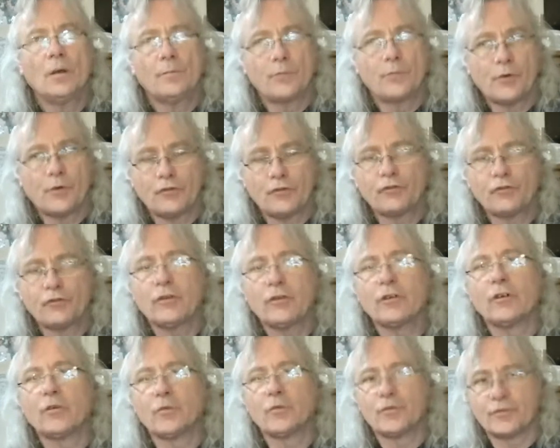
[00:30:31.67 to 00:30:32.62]
pretty
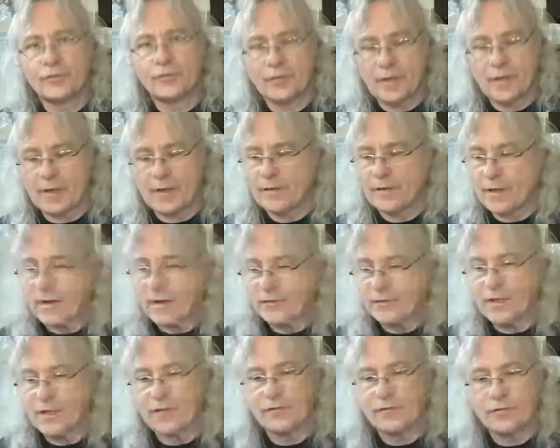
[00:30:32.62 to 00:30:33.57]
sure it was, like I
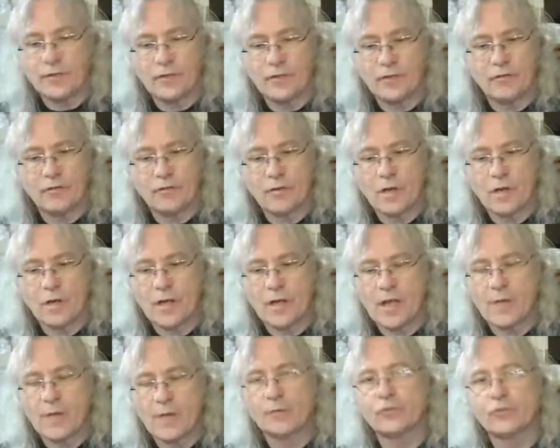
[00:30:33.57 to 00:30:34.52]
said, either
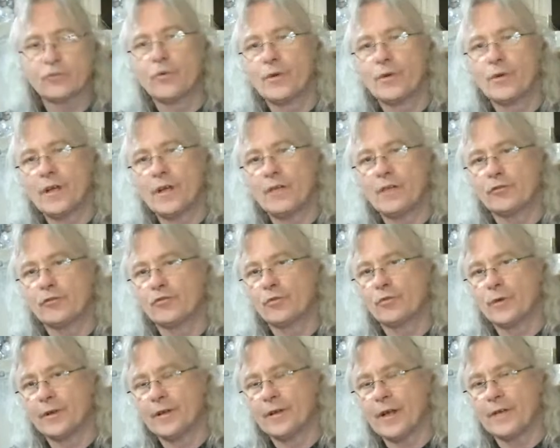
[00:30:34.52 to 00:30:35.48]
April 28th or
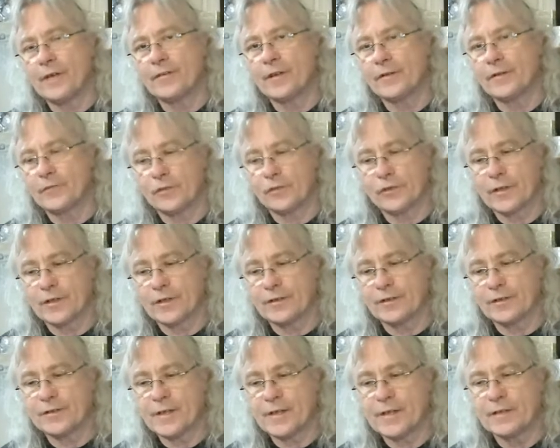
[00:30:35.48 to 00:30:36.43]
29th. I have to look at the
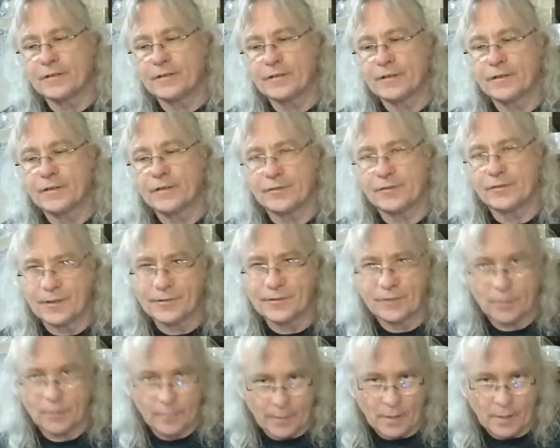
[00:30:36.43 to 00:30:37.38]
date. And he said
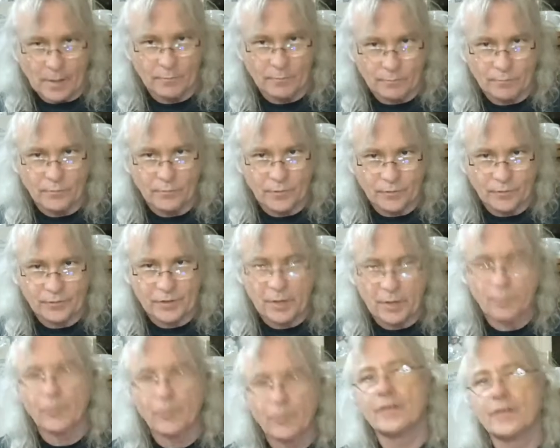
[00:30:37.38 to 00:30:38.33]
something about
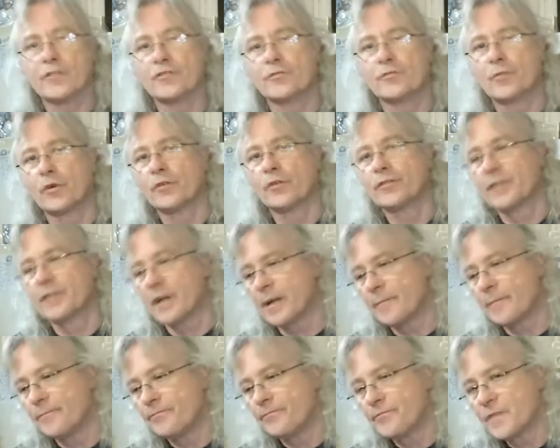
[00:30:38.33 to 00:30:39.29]
celebrating his birthday.
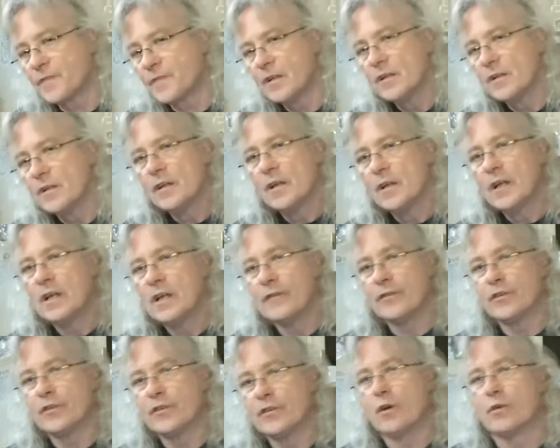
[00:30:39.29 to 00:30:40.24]
If
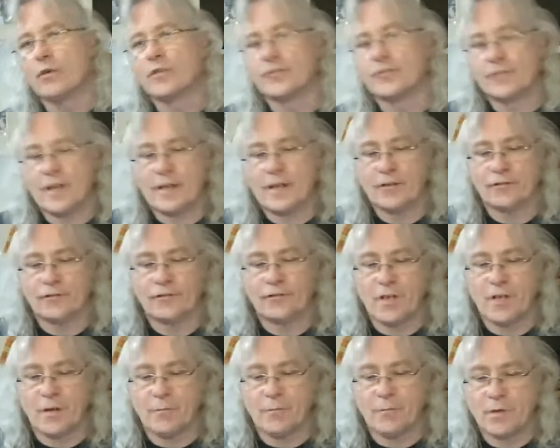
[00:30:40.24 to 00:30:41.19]
you notice, on his
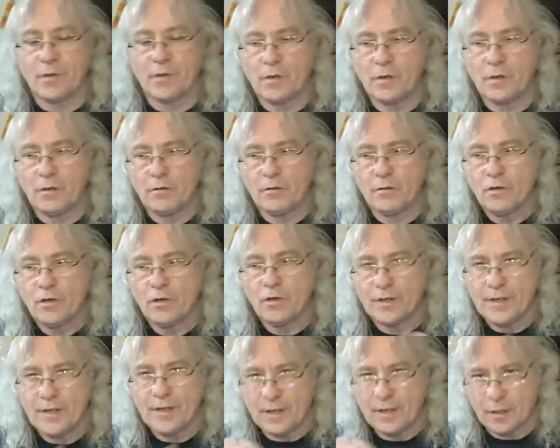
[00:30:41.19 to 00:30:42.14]
thumb, he
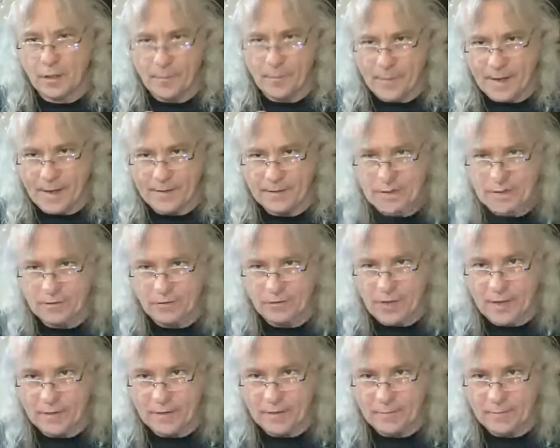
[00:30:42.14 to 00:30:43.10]
had like a bandage
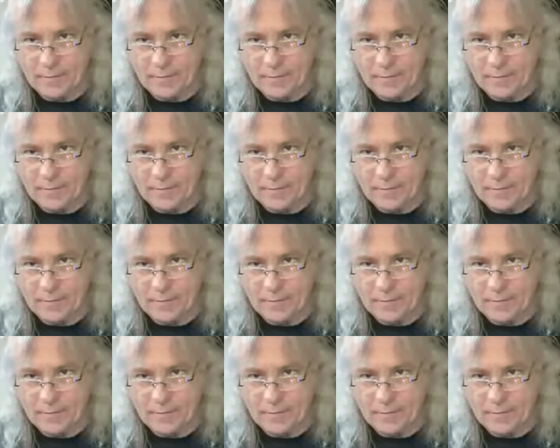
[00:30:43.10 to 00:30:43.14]
on it.